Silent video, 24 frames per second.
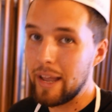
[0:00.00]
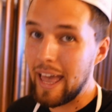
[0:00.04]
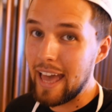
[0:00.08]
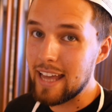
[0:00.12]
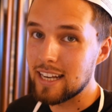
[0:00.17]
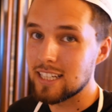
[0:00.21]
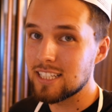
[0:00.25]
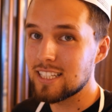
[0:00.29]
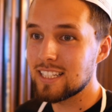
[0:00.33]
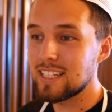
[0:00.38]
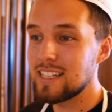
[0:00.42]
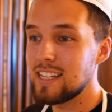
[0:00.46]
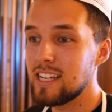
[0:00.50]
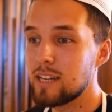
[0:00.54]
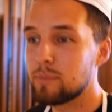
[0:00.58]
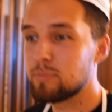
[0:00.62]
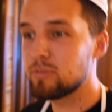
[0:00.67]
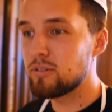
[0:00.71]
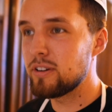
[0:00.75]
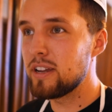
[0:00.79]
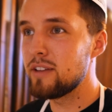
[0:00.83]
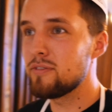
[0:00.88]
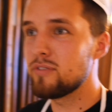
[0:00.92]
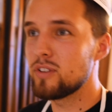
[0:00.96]
we're getting a sneak
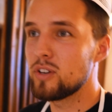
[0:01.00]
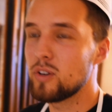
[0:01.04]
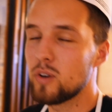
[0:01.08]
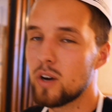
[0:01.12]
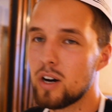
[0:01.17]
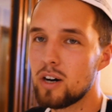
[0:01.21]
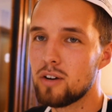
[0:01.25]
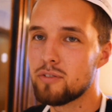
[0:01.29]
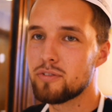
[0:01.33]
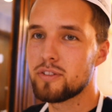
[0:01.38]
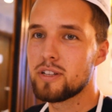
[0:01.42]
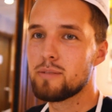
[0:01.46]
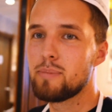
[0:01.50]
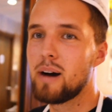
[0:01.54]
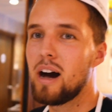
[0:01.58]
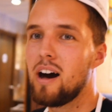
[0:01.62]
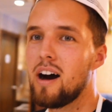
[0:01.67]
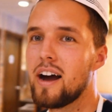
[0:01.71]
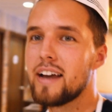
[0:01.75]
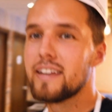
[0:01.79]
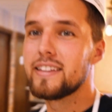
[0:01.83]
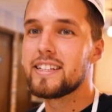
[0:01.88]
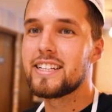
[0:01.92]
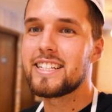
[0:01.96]
preview of the
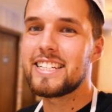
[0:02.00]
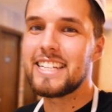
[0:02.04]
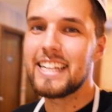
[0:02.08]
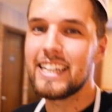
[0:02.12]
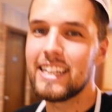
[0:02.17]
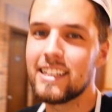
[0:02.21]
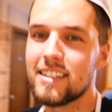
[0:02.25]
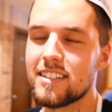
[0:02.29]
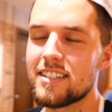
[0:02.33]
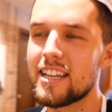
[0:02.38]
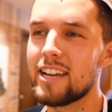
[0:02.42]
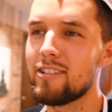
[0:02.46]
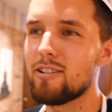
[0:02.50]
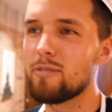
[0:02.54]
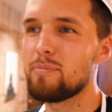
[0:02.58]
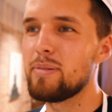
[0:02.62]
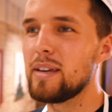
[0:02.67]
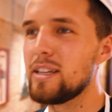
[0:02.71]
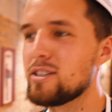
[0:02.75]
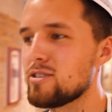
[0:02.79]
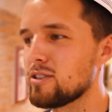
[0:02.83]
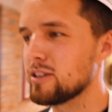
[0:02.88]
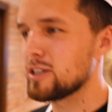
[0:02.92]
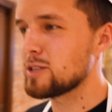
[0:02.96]
behind the scenes here at
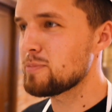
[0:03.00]
Pizza